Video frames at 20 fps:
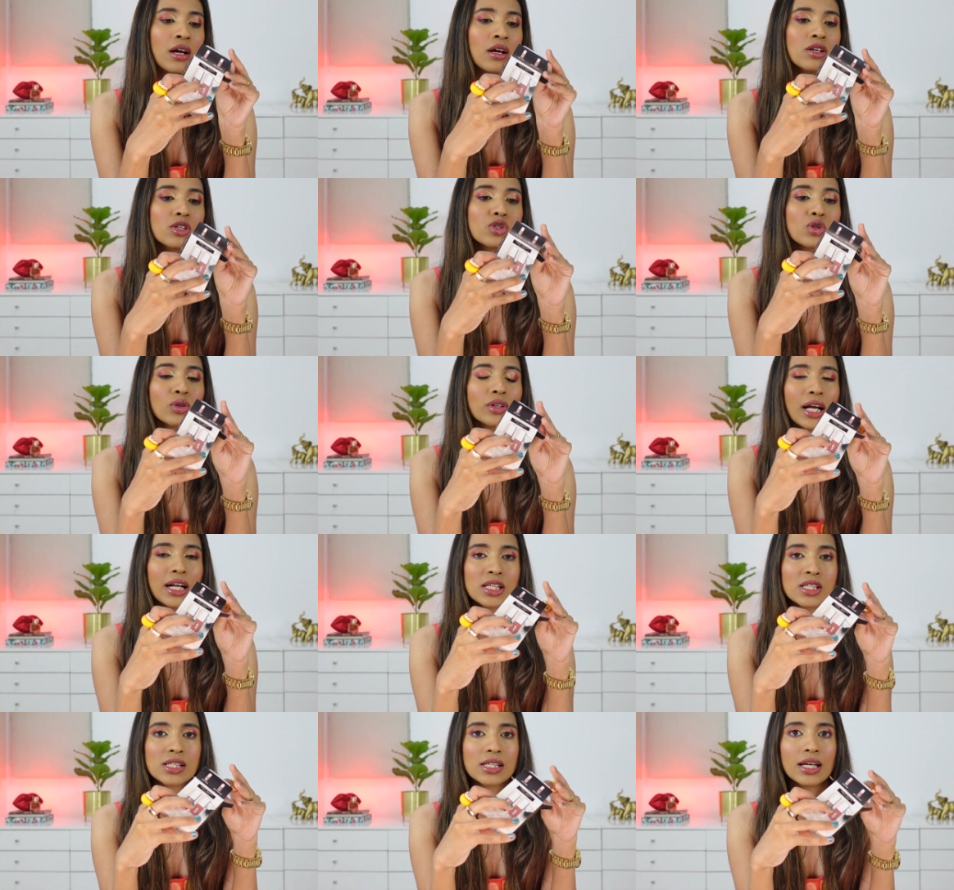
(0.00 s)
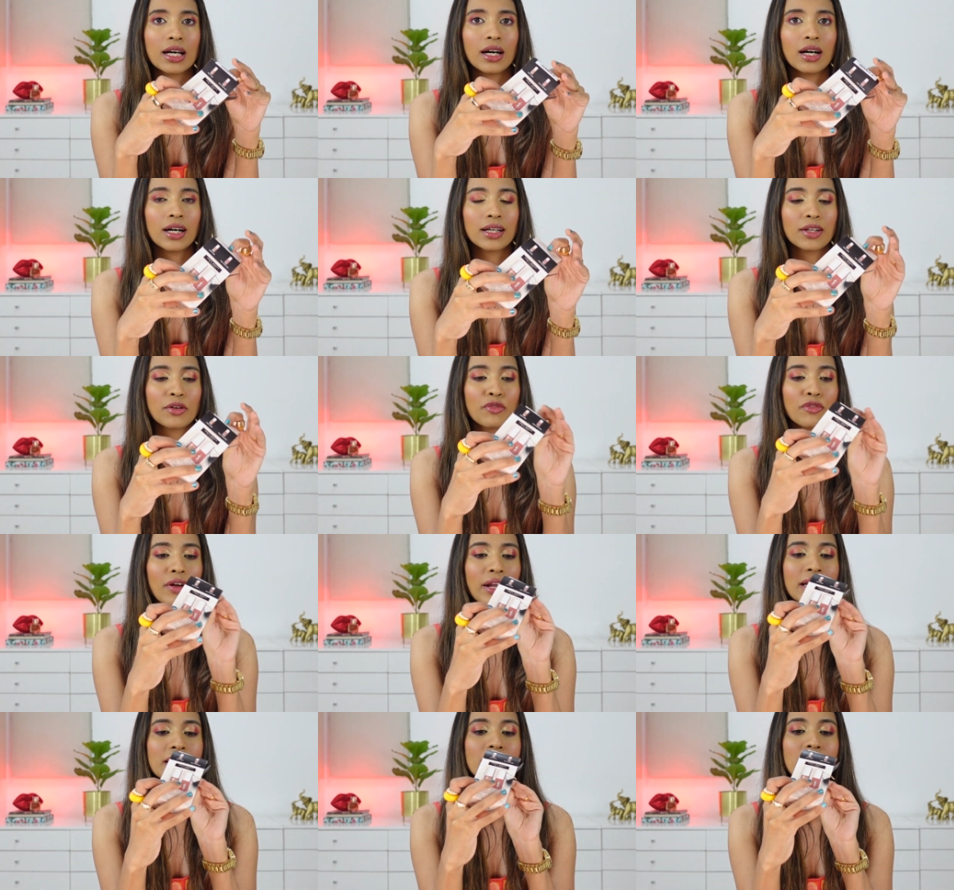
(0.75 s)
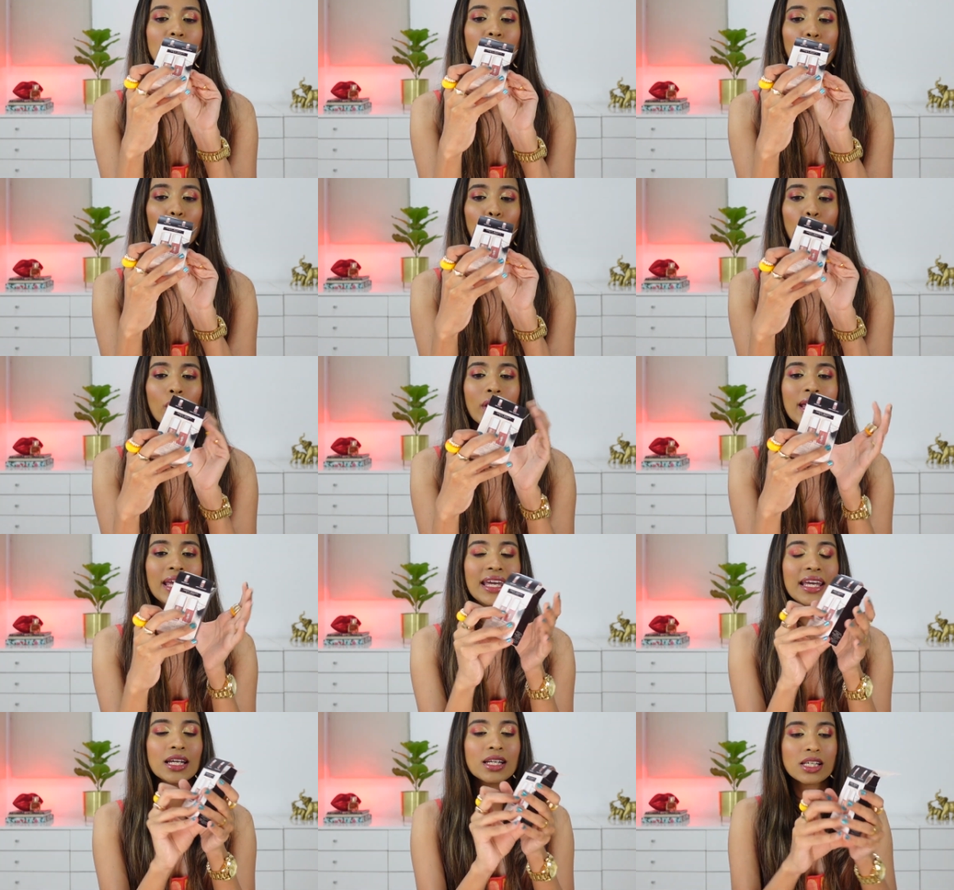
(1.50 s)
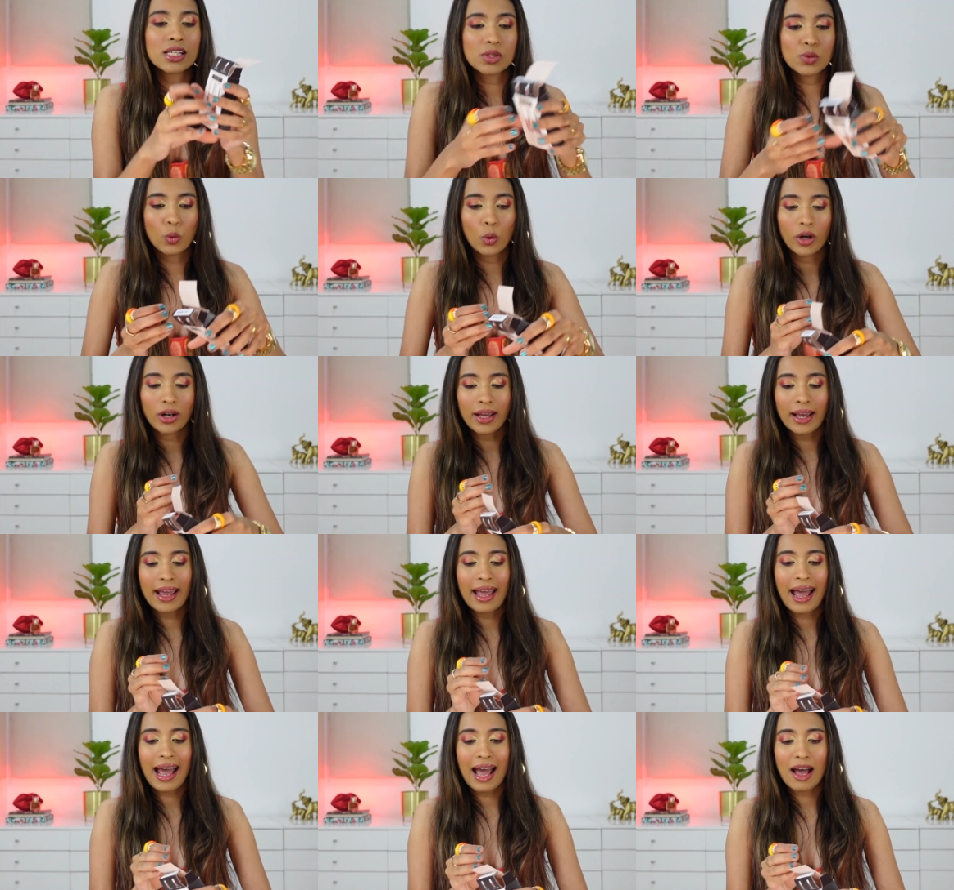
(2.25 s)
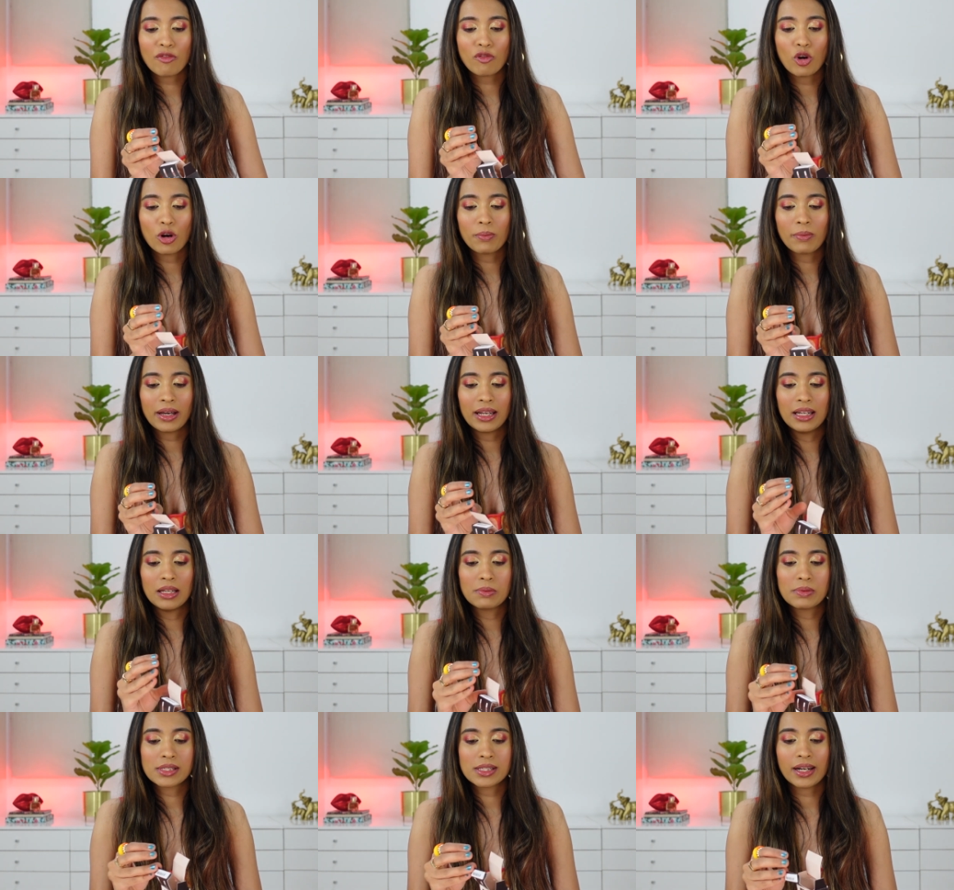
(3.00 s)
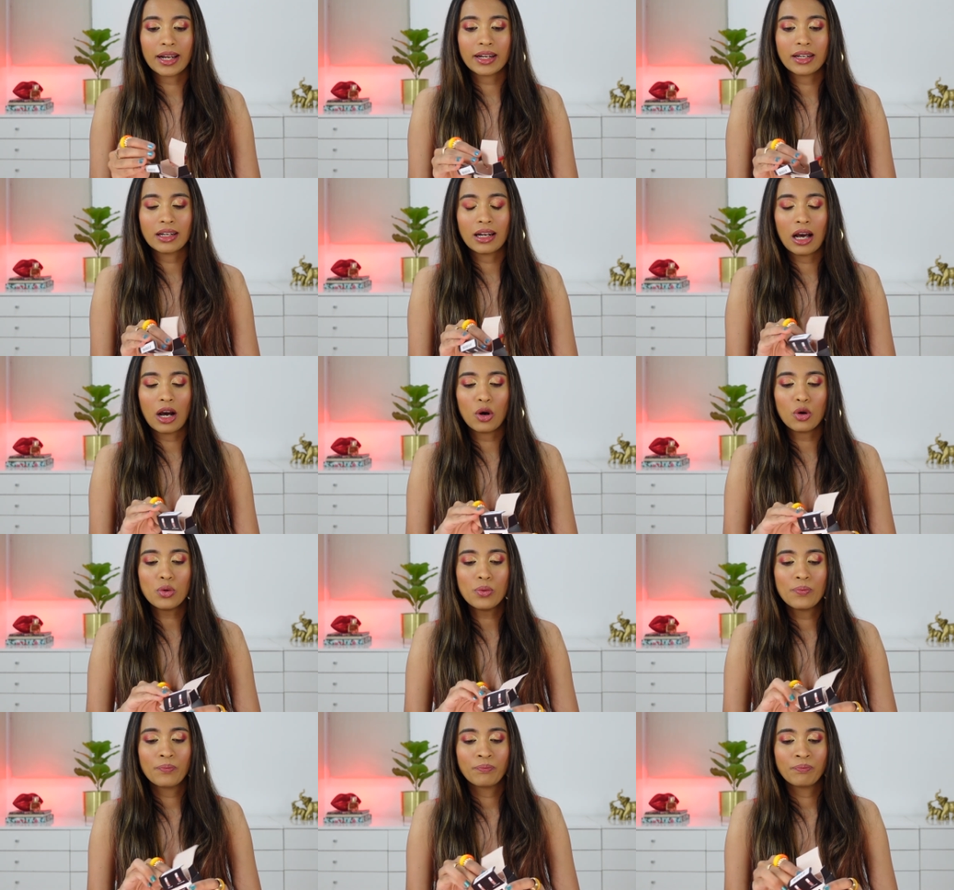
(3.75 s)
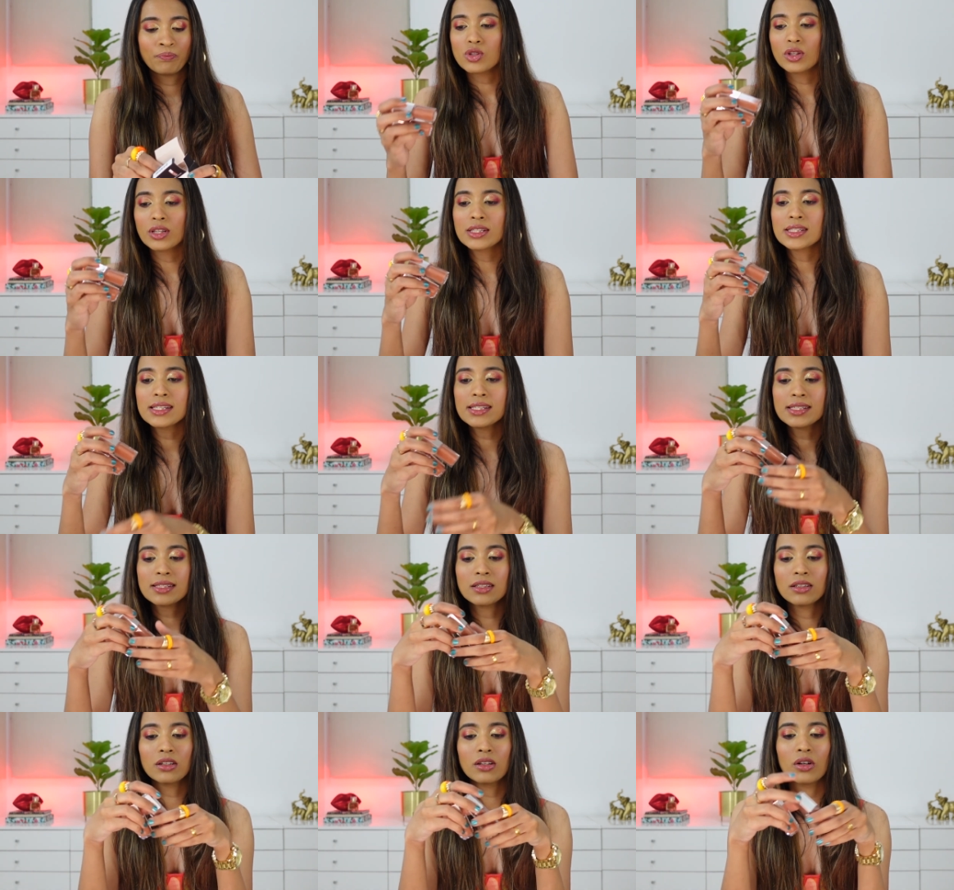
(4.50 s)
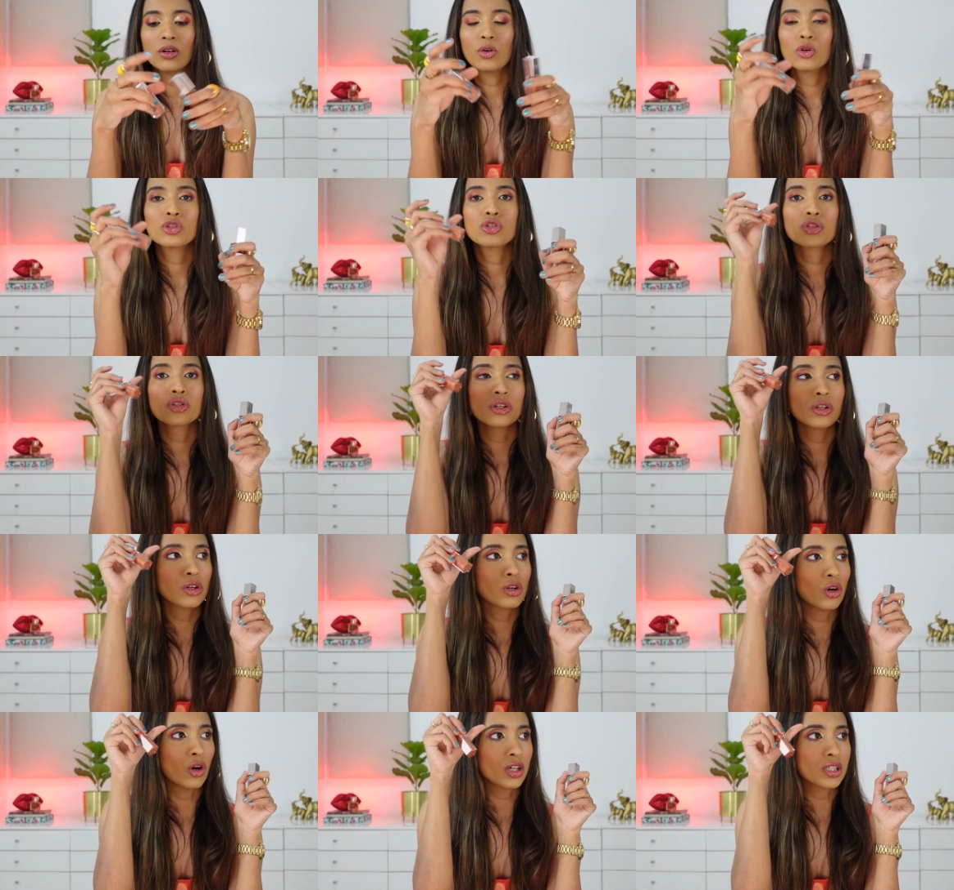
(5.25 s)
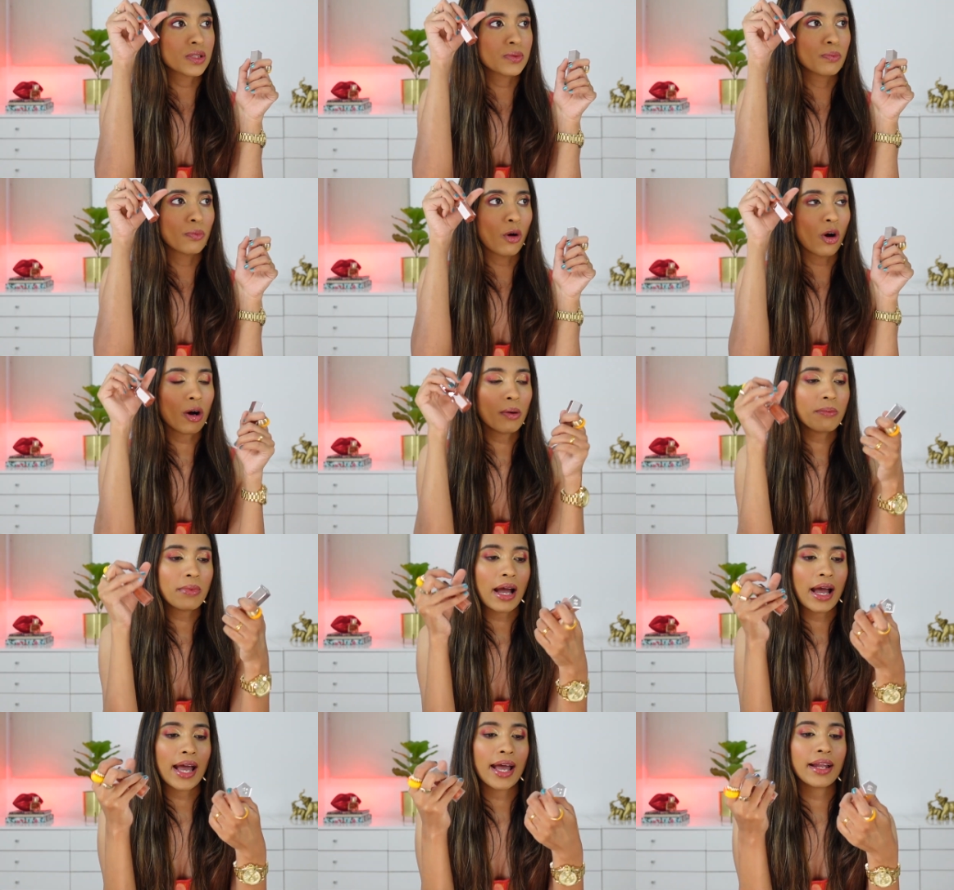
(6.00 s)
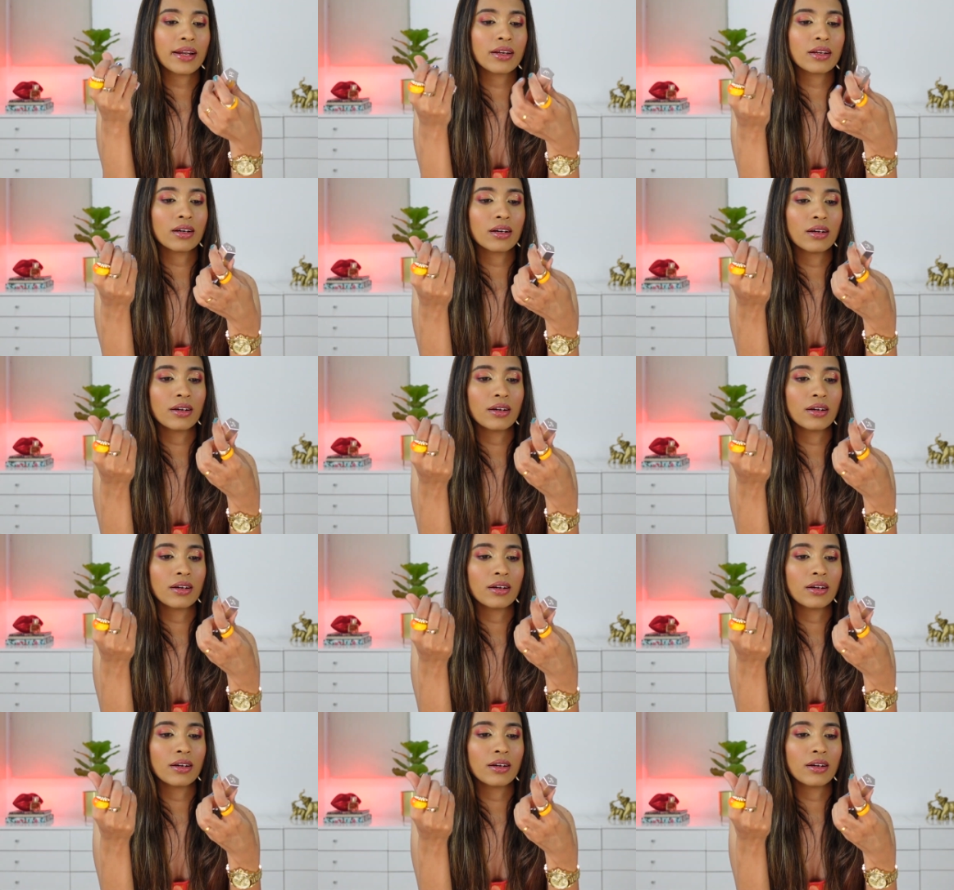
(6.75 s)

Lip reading: So that's the Fenty Glow Heat is what I have on my lips right now. So this is the original gloss bomb, and